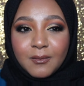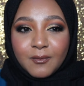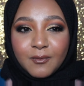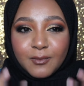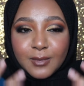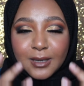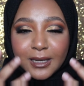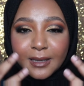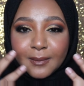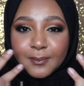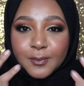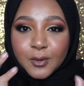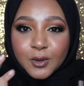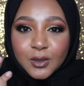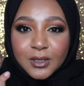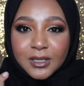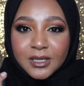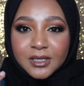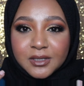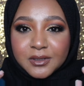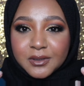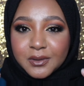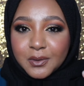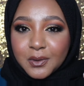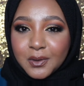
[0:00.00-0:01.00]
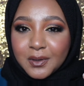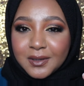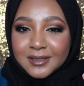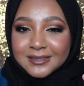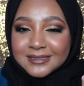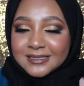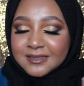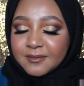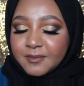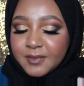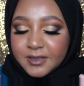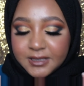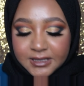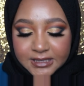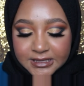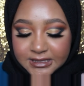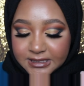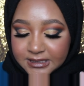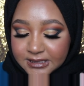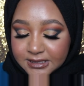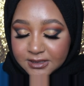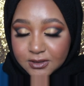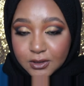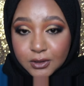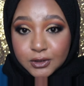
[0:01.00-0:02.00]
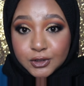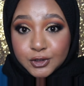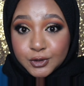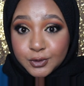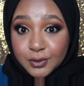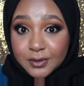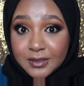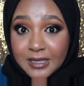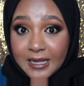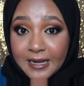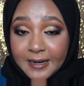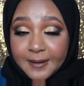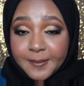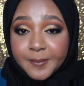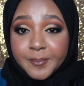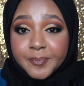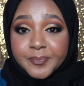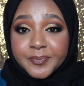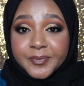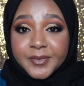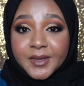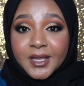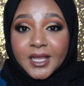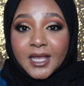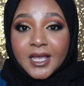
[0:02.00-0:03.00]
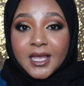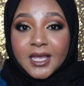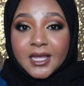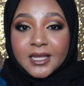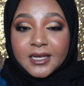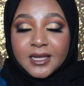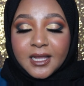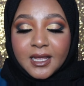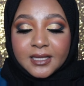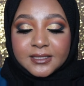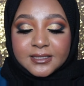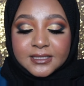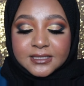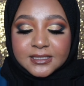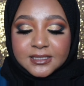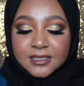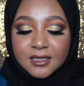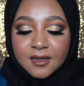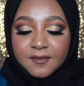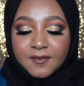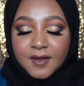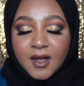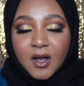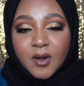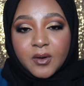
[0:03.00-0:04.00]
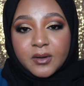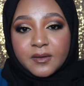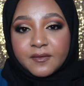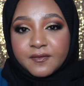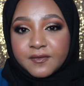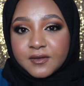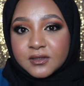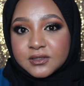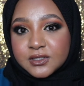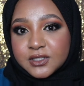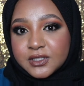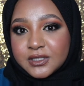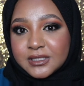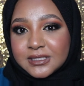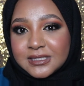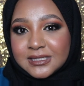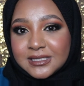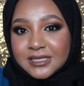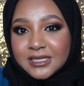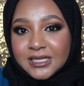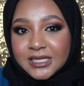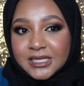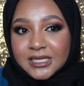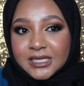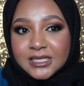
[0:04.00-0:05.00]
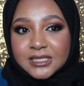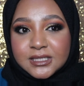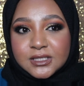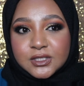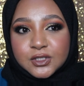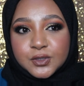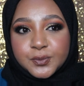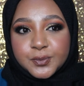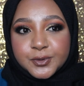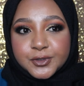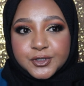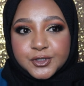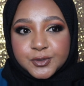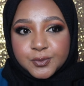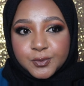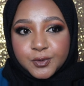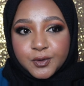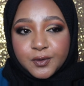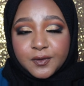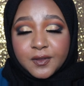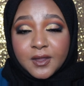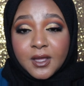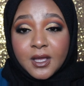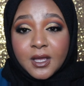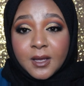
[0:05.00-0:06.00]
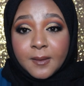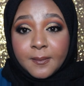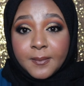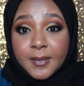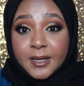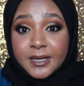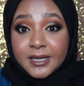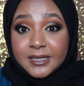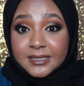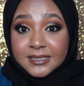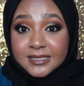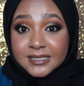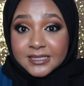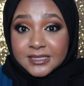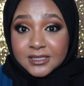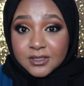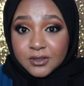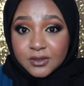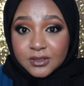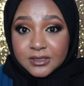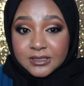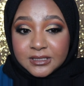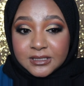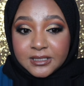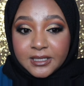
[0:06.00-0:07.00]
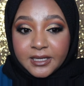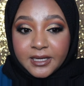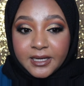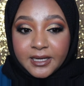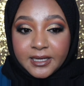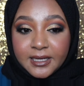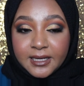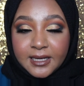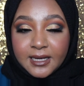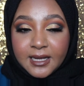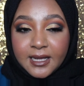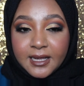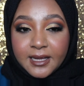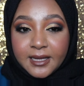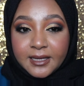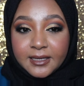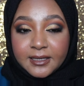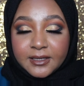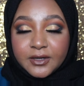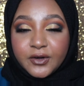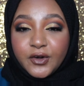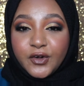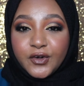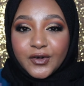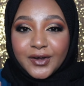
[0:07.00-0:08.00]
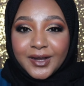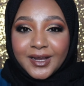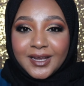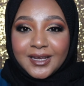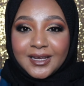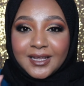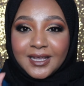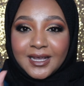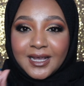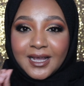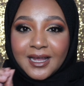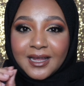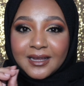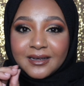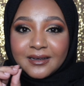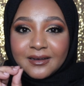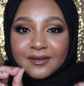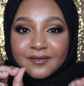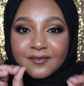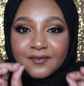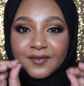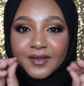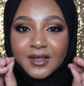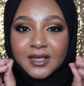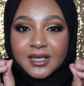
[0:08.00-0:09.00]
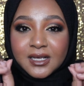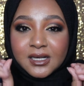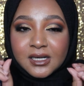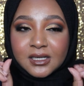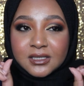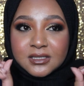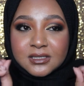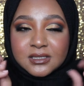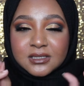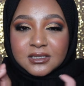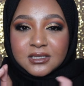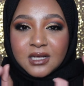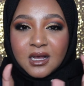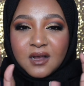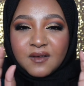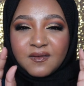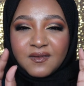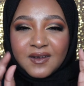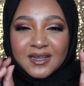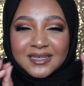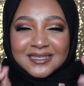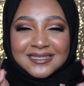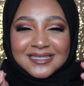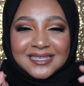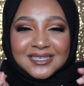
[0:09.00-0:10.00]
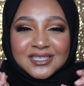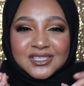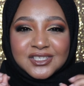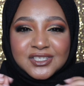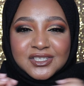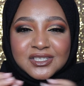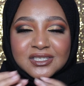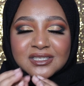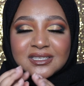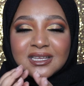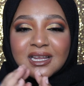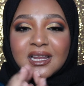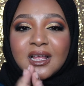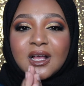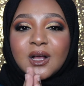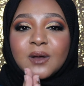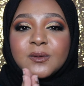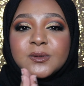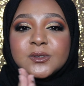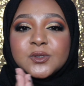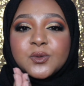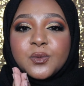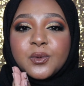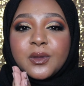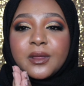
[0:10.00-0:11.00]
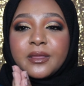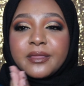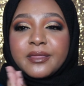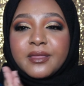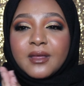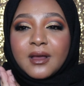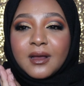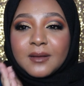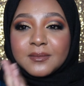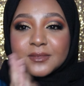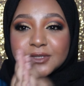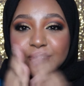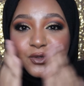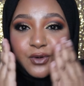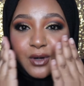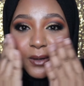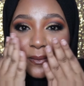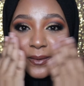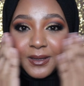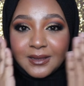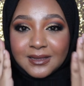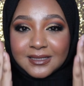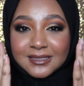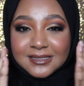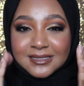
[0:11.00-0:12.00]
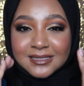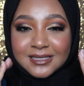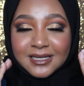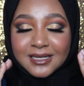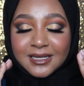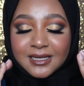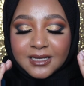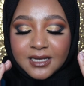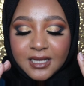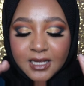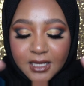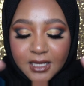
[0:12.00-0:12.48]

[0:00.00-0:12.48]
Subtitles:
like pulling and all this up, but this does not do that. And I just love how it feels on the skin. It's super smooth, but it does contain like grainy kind of stuff, like textures that helps with scrubbing the skin.